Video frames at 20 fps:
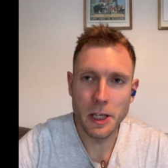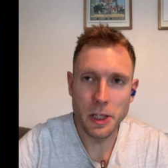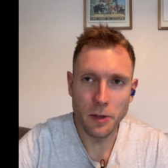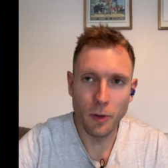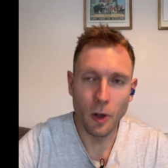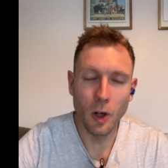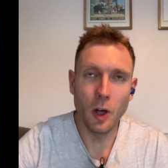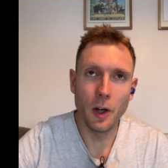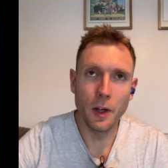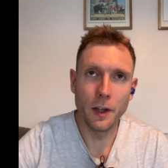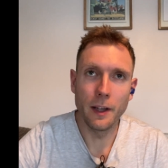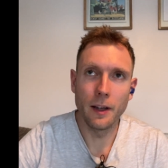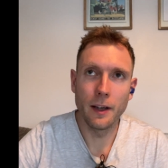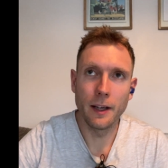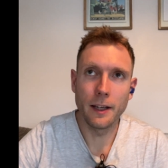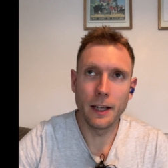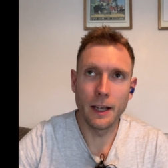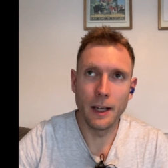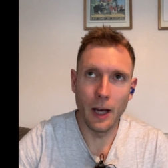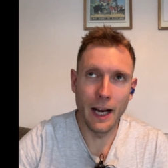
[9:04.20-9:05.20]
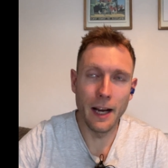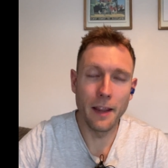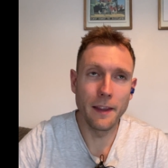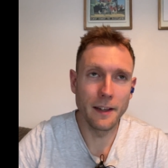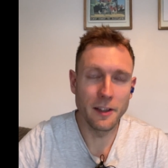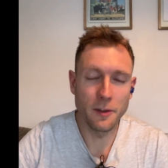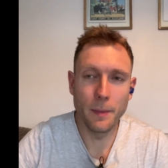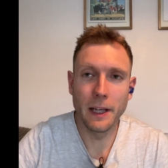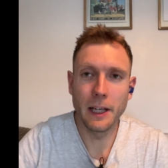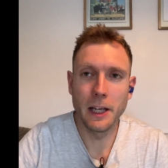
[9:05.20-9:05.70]
you're on, like anything
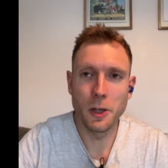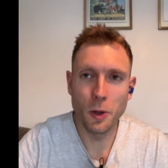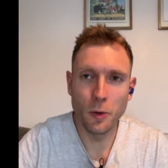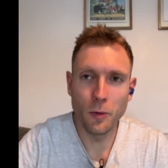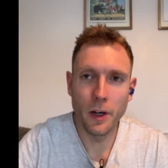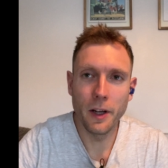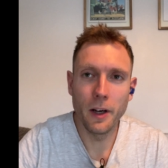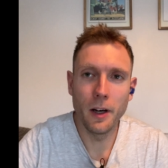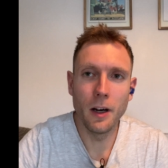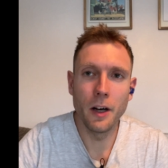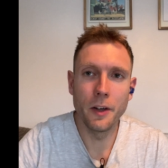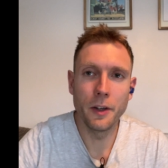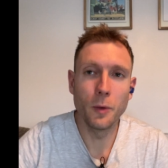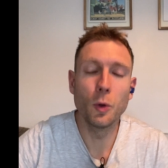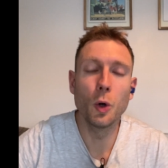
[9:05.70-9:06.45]
that's making your run harder